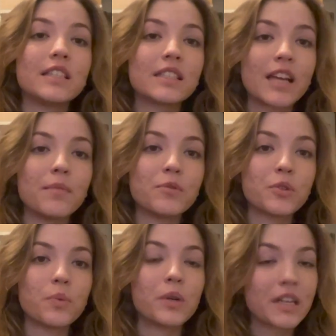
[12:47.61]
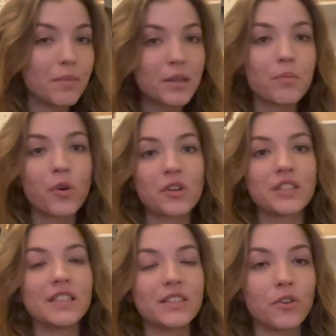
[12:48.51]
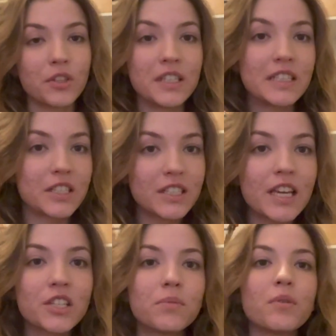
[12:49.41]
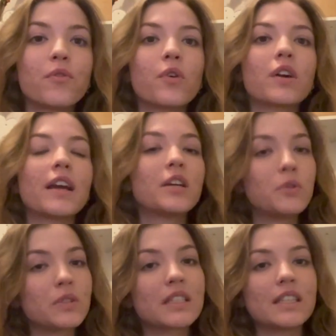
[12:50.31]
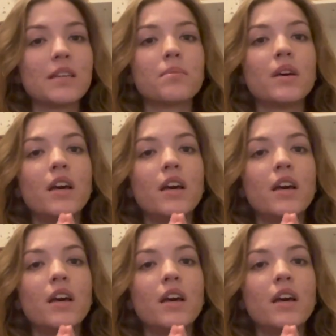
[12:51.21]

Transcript: is time to work a bit more on the dissertation before I go to sleep,